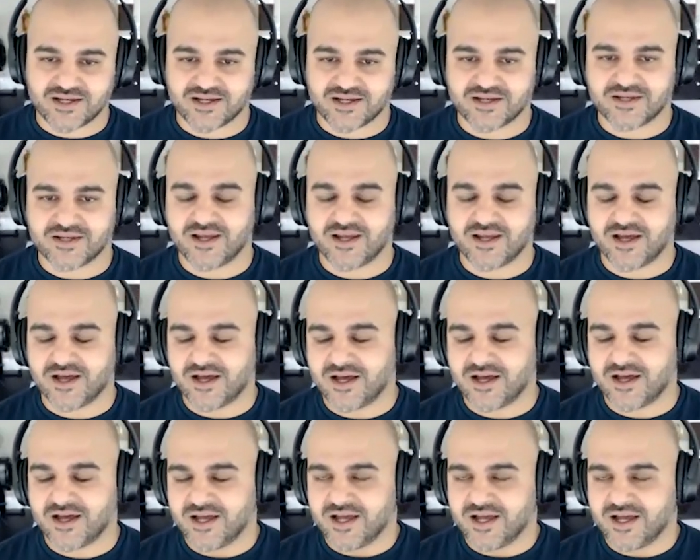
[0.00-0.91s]
And
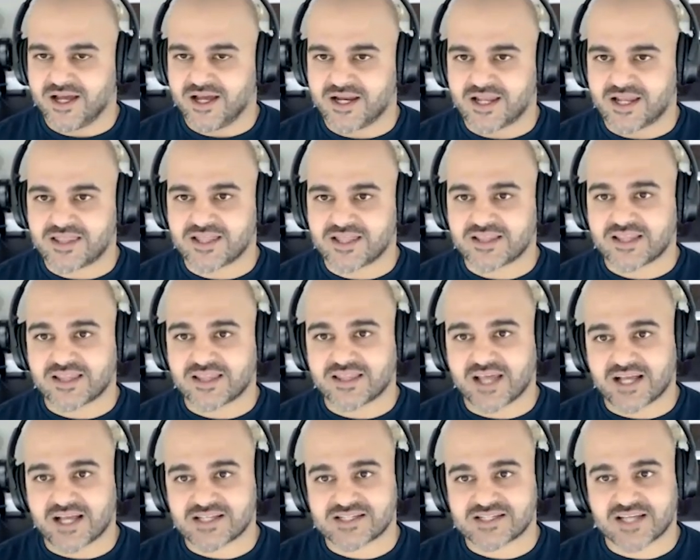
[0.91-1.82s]
I think that
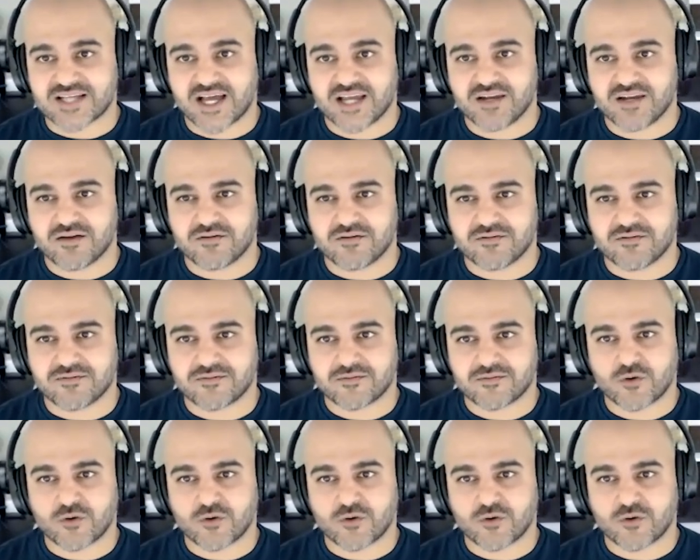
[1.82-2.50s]
that's kind of